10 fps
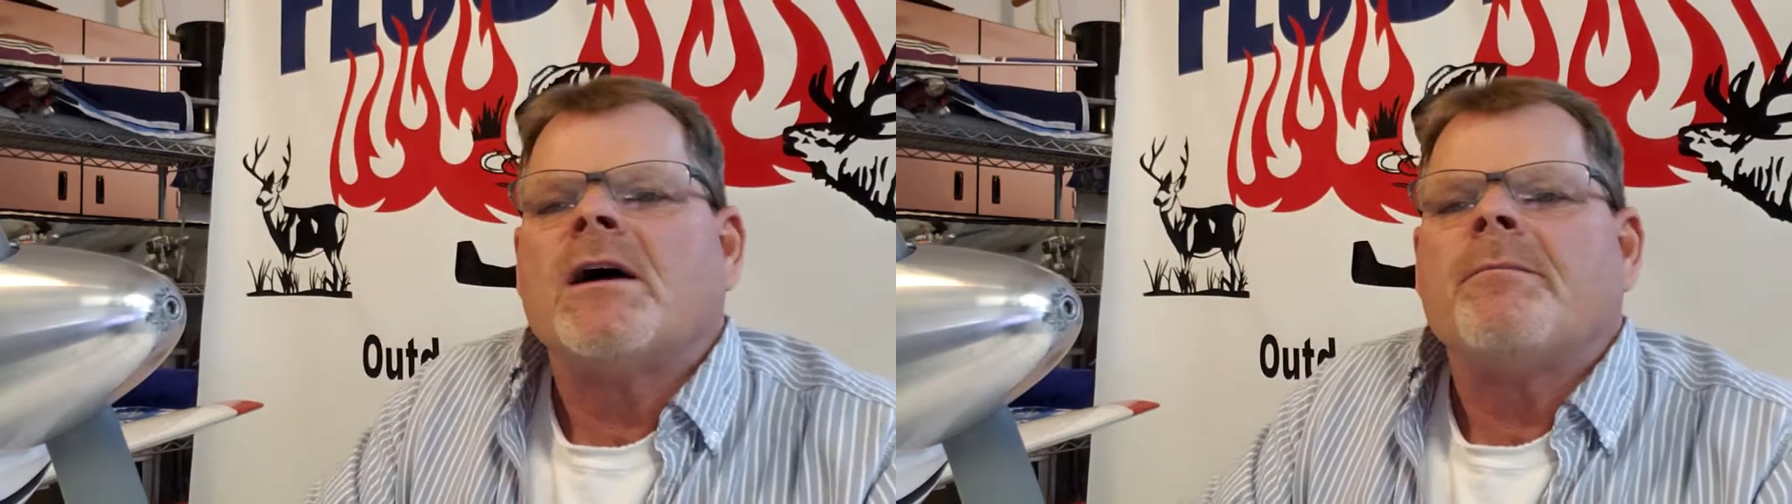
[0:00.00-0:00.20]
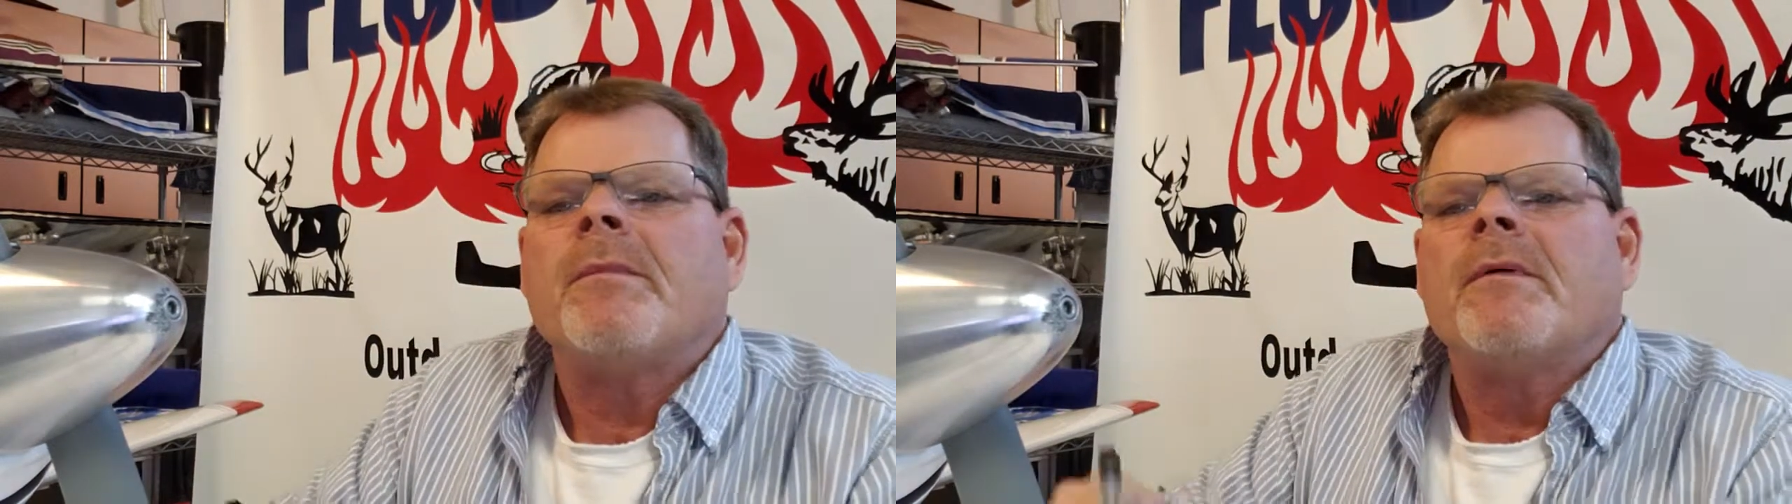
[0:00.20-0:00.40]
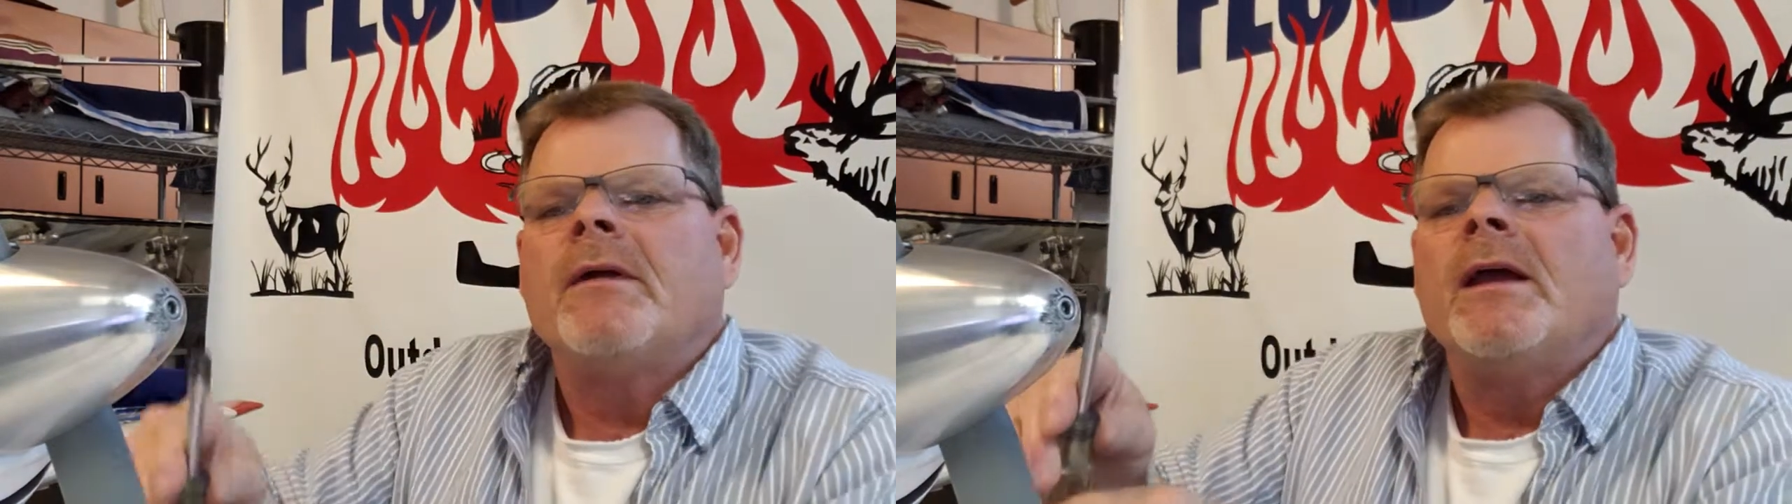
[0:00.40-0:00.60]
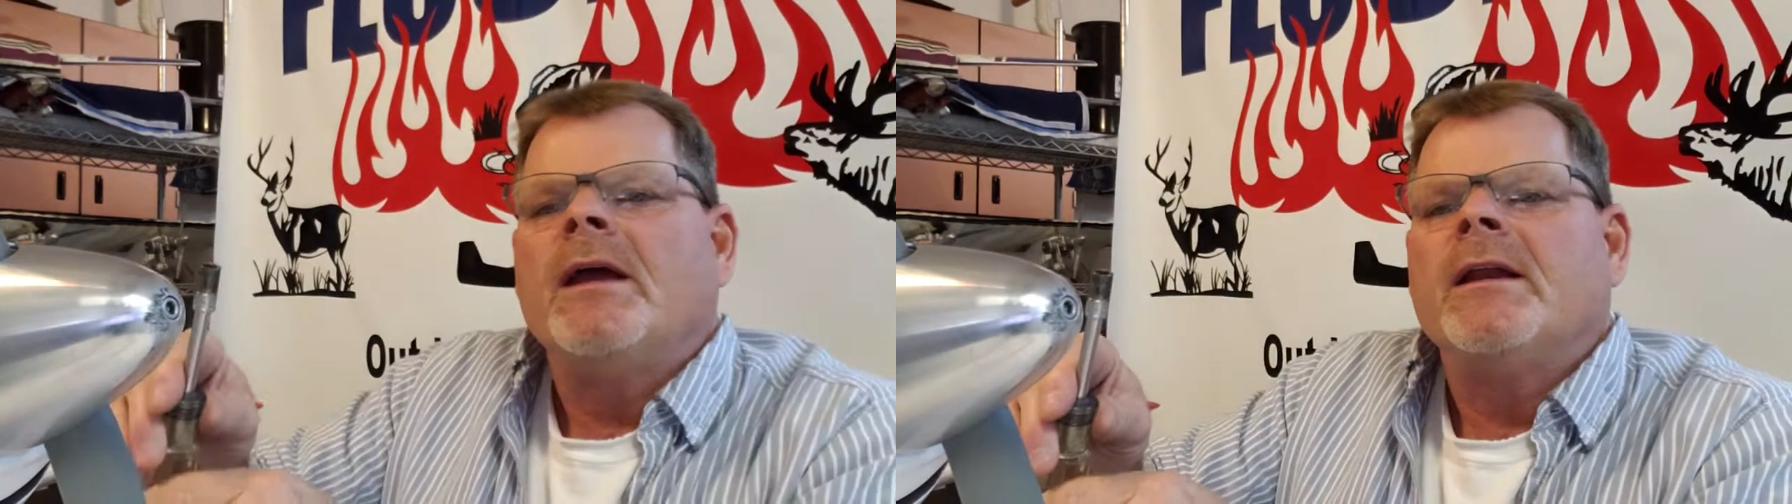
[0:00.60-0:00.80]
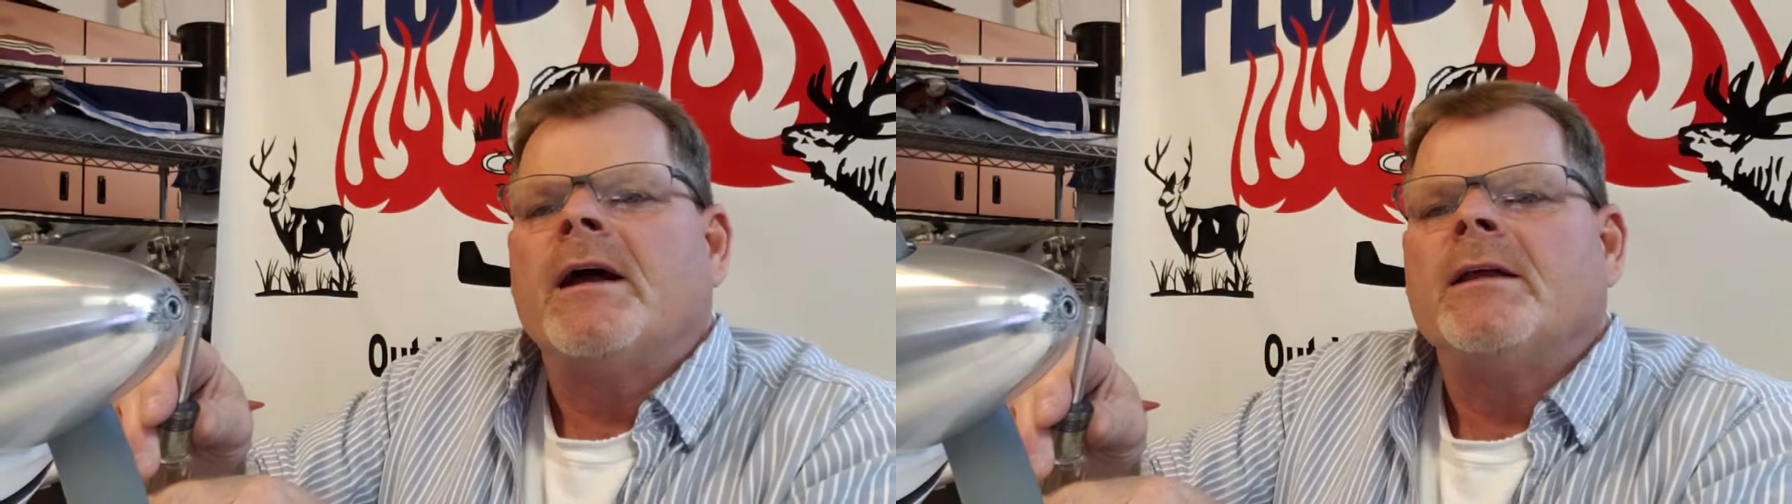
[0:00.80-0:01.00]
up,
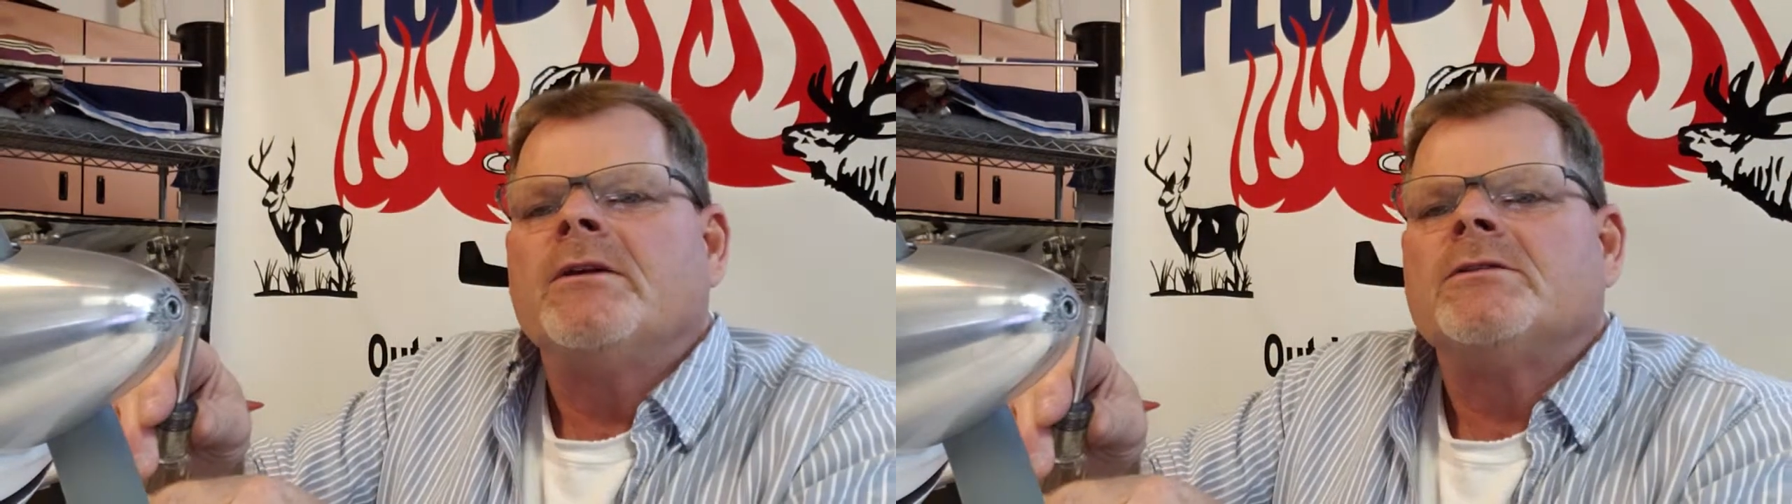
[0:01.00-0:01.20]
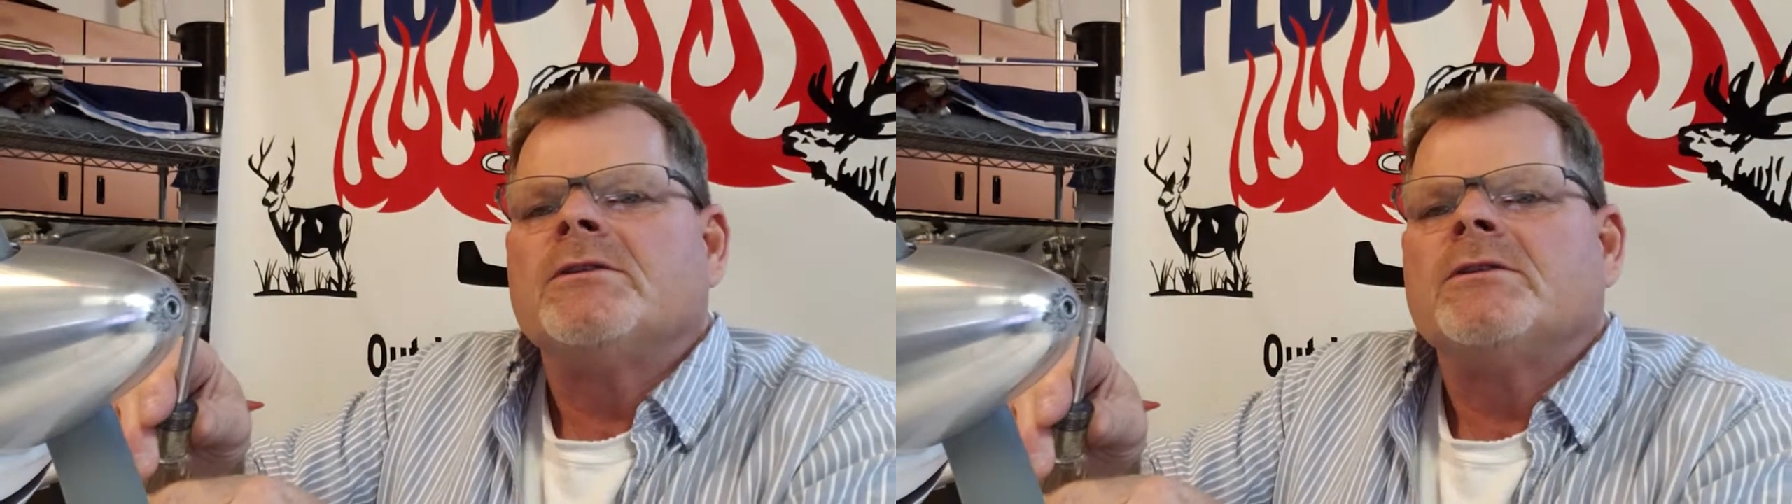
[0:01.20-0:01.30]
and I use